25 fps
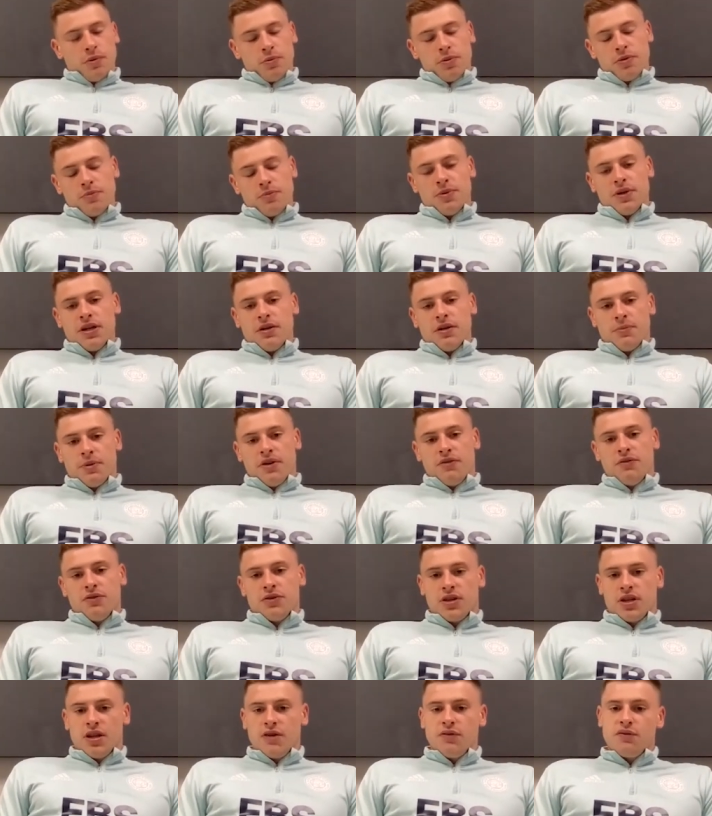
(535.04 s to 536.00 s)
it's probably been a
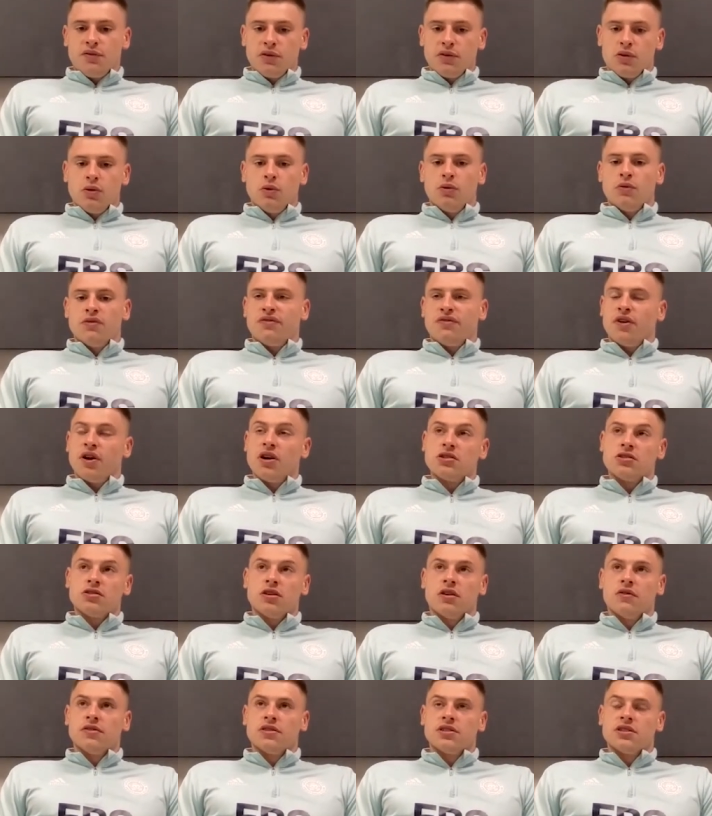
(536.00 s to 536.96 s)
bit of a difficult
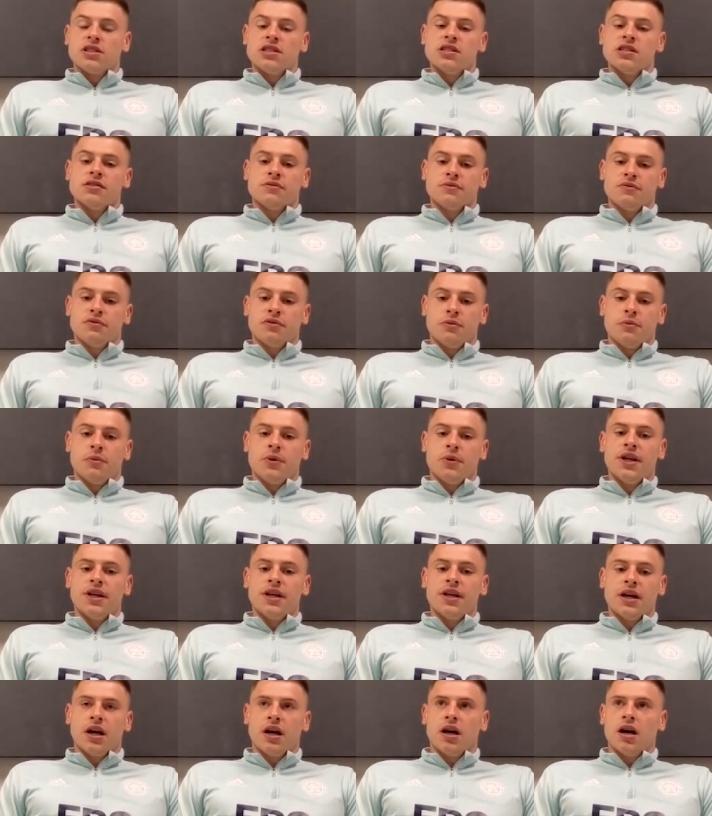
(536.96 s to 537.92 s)
first half of the season for
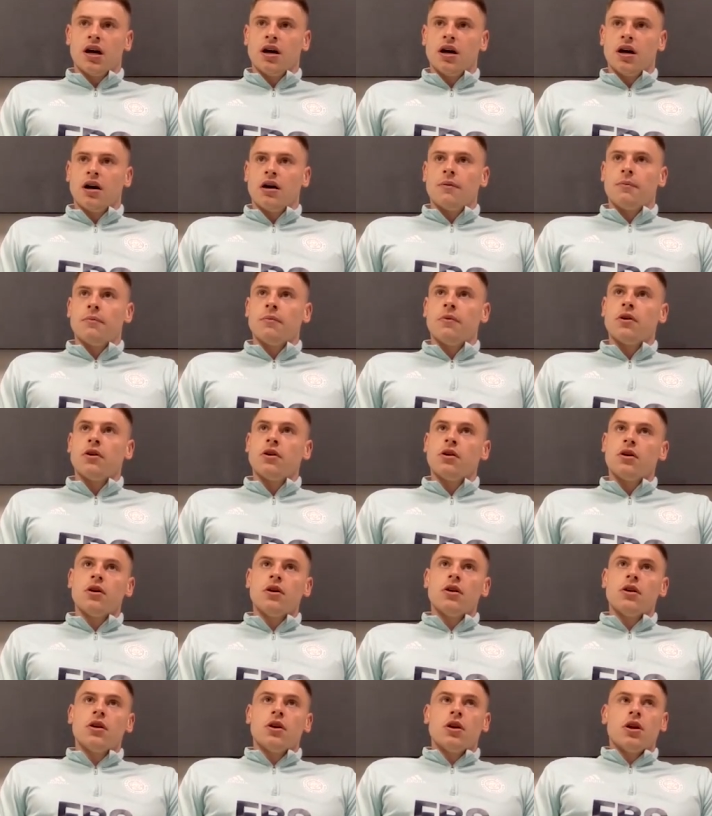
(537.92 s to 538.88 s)
me. Um,
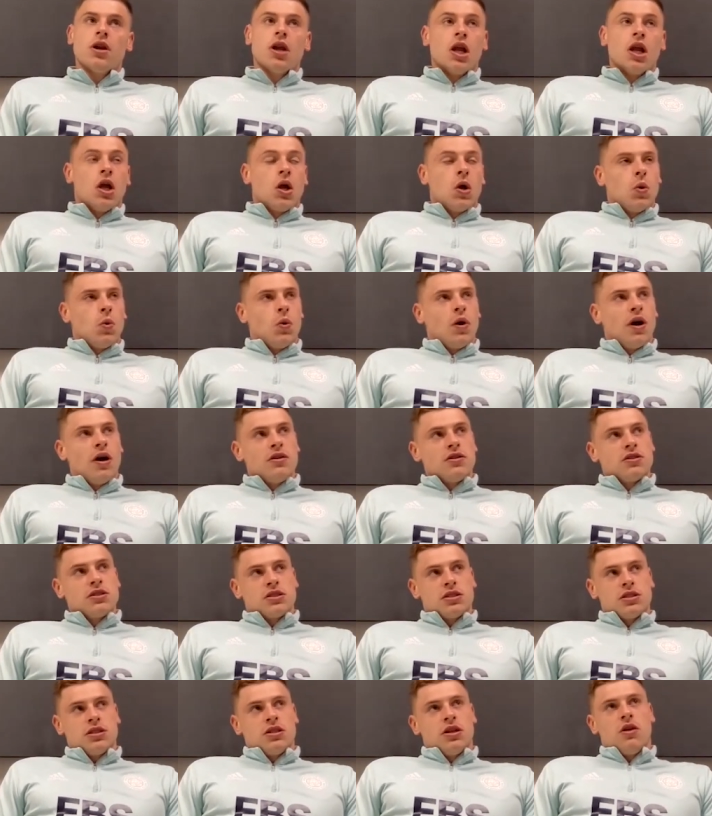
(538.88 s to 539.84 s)

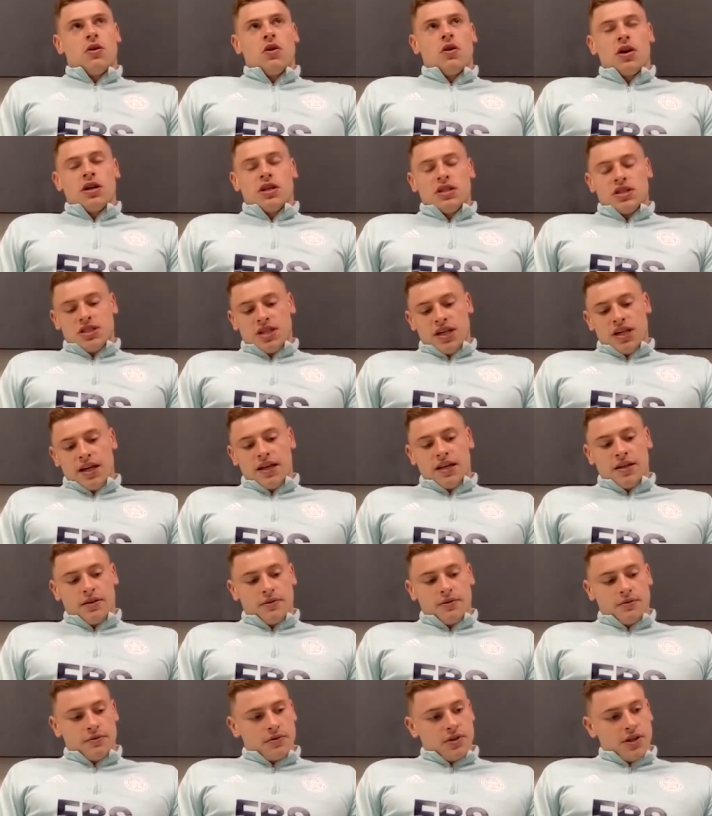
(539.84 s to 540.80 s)
Whereas, you know, like you
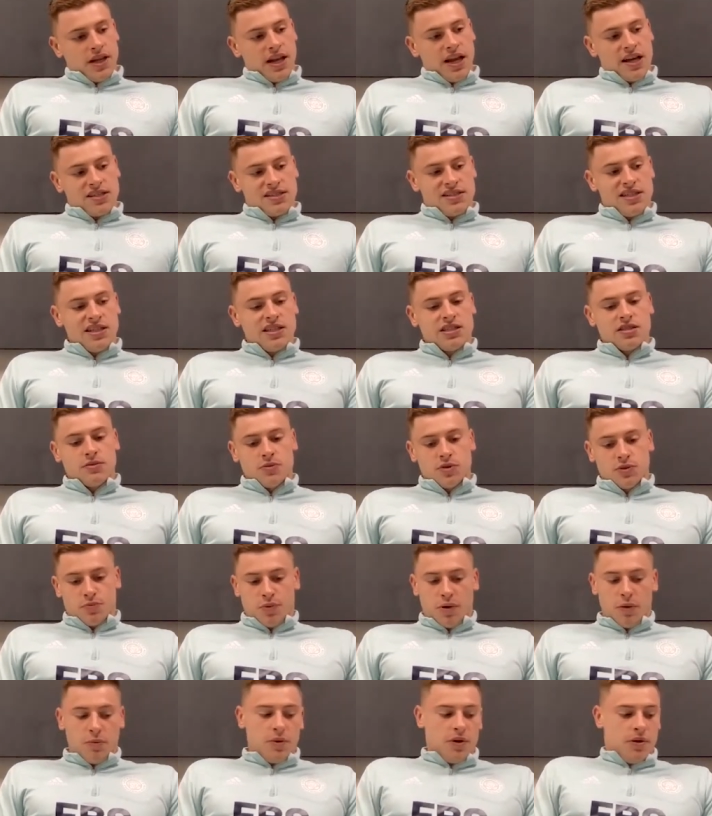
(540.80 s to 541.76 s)
say, last
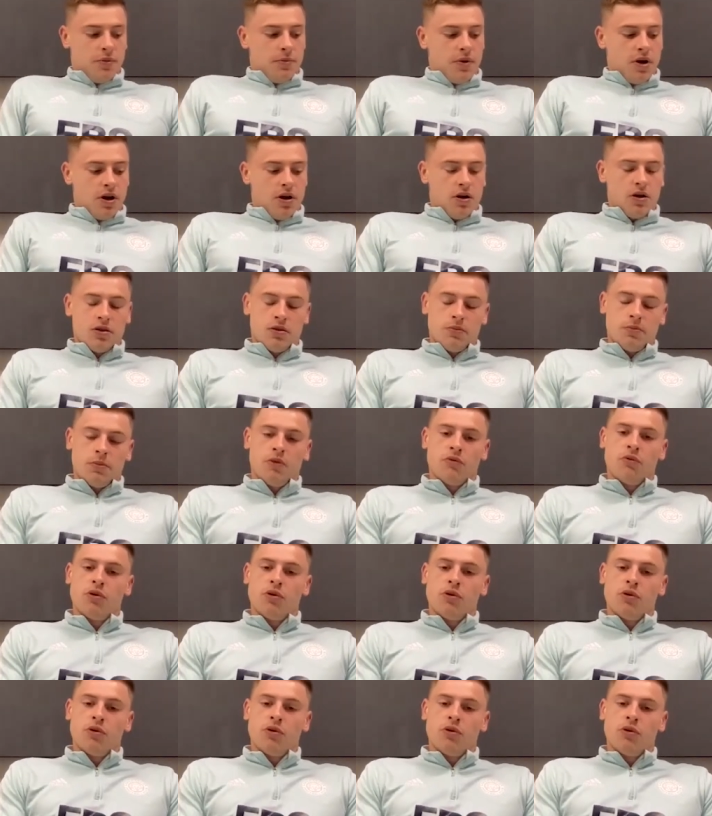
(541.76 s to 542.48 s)
season was probably my,